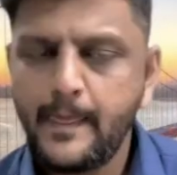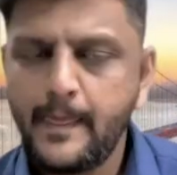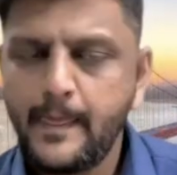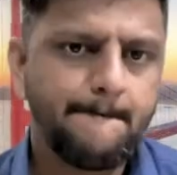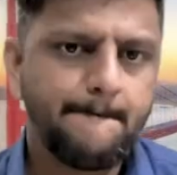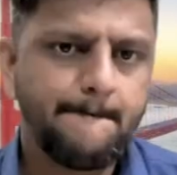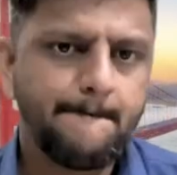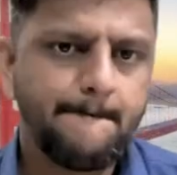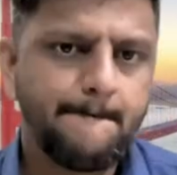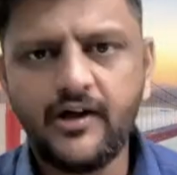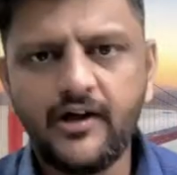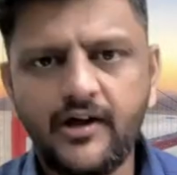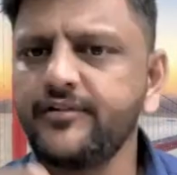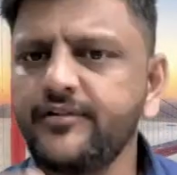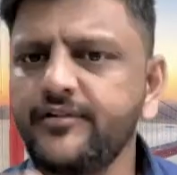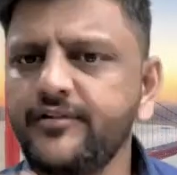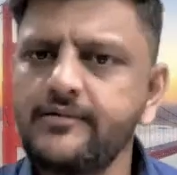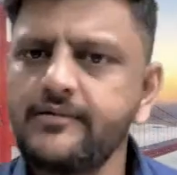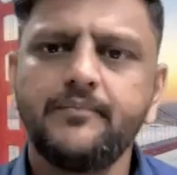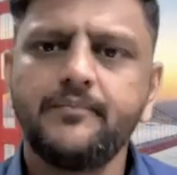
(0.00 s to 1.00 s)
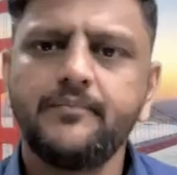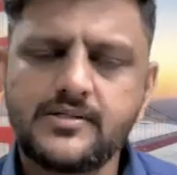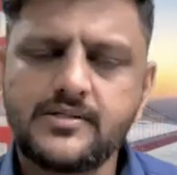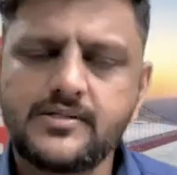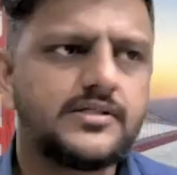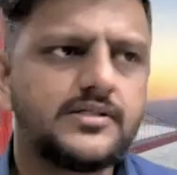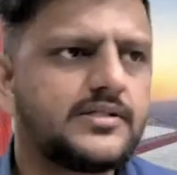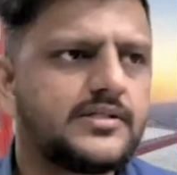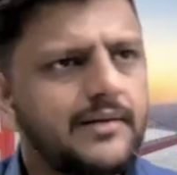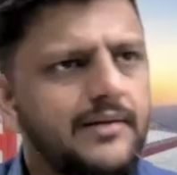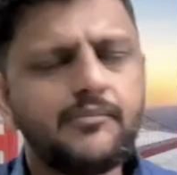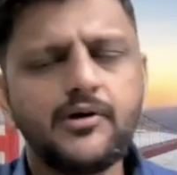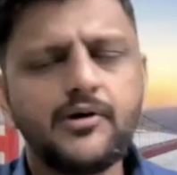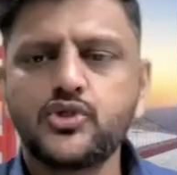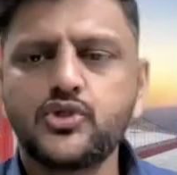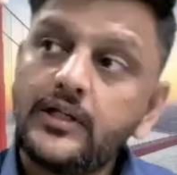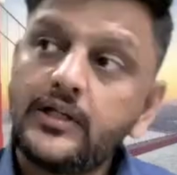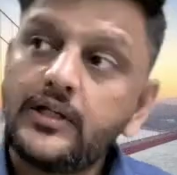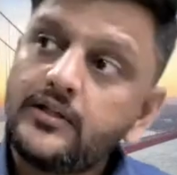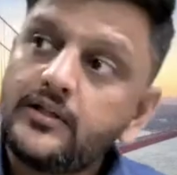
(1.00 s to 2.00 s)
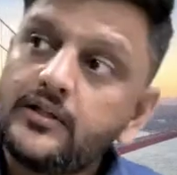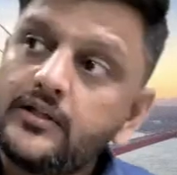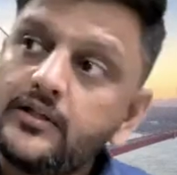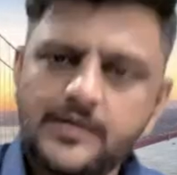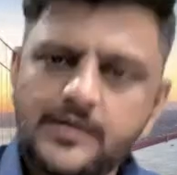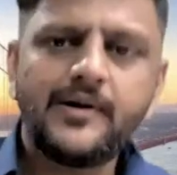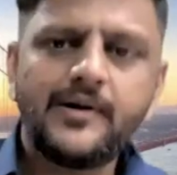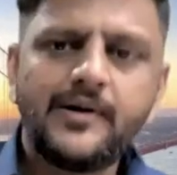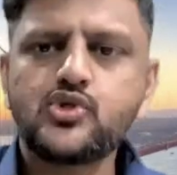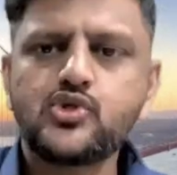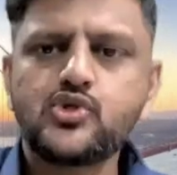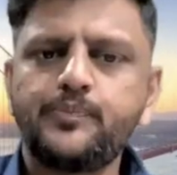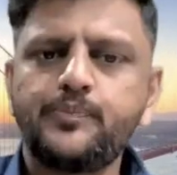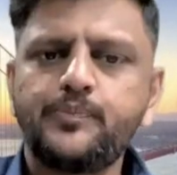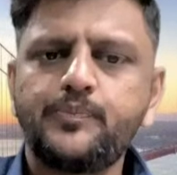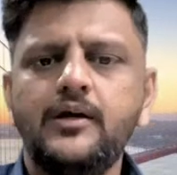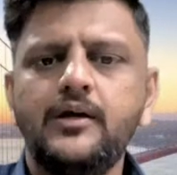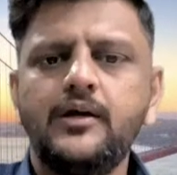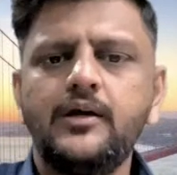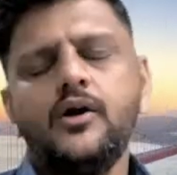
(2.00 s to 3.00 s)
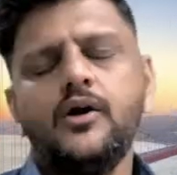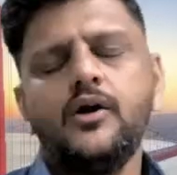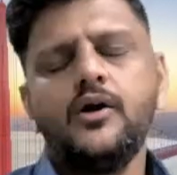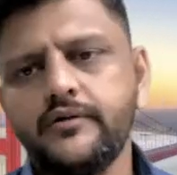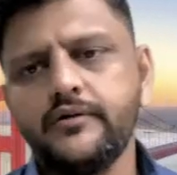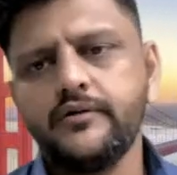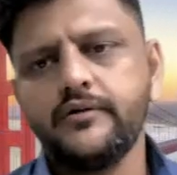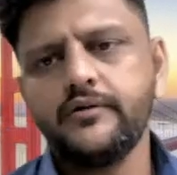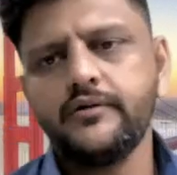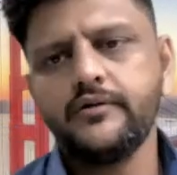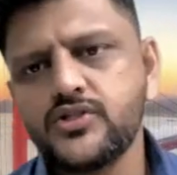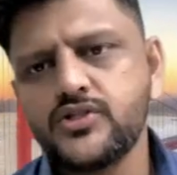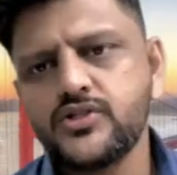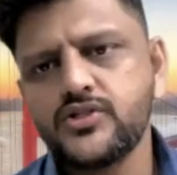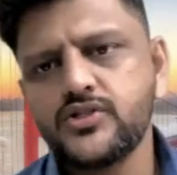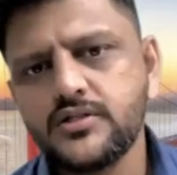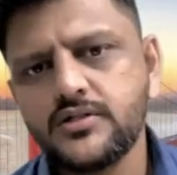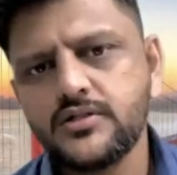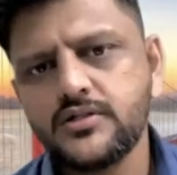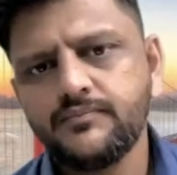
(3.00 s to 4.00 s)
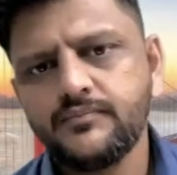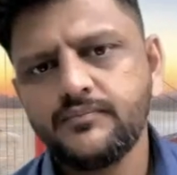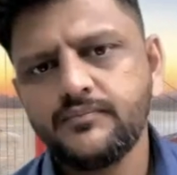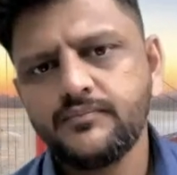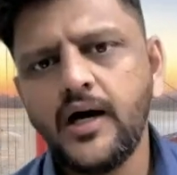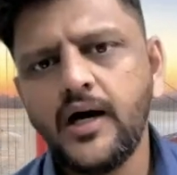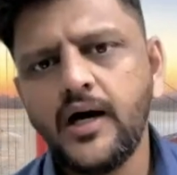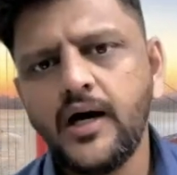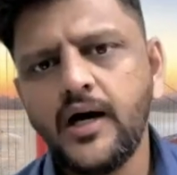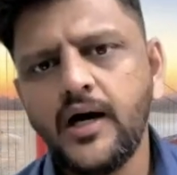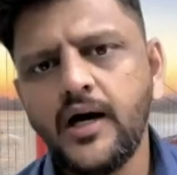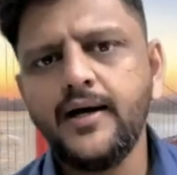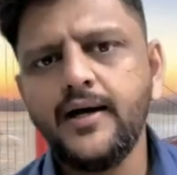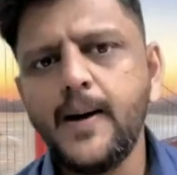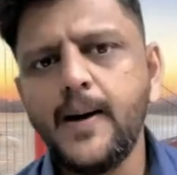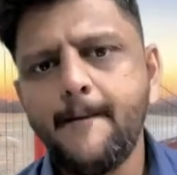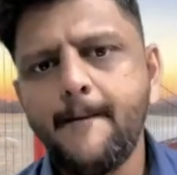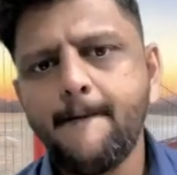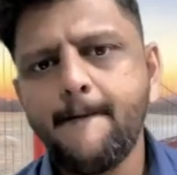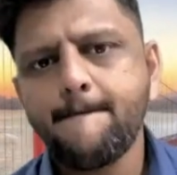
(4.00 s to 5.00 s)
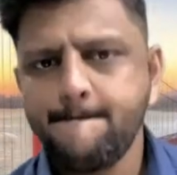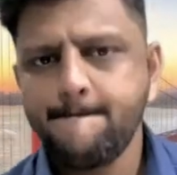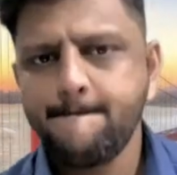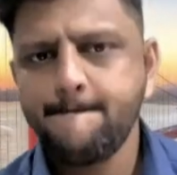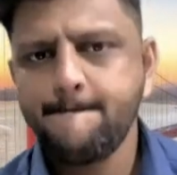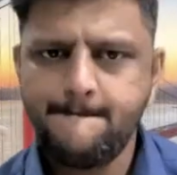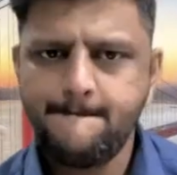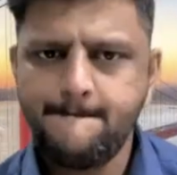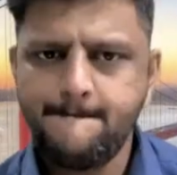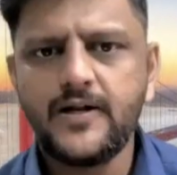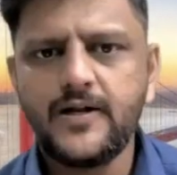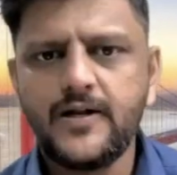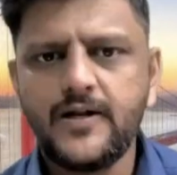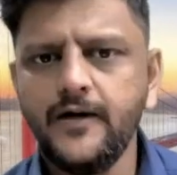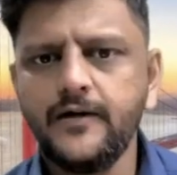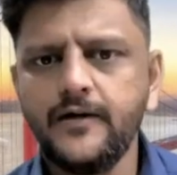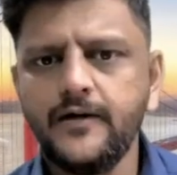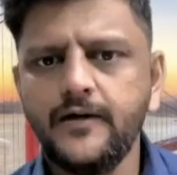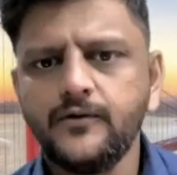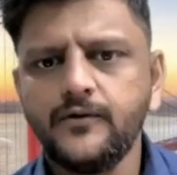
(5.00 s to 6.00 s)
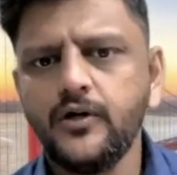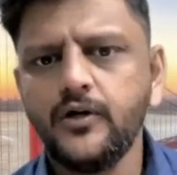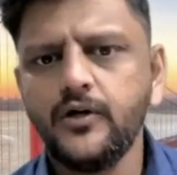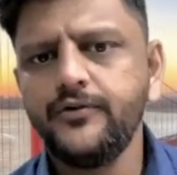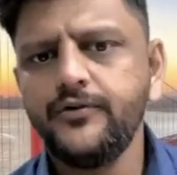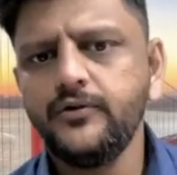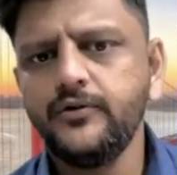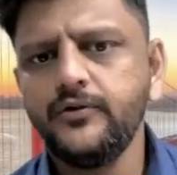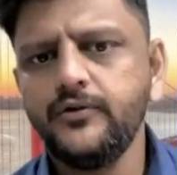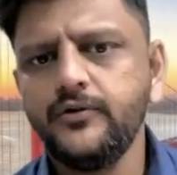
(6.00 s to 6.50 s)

One of the 7%. Then bachcho, then the recipient has to pay on reverse charge. Hi Anna. Clear? All of you?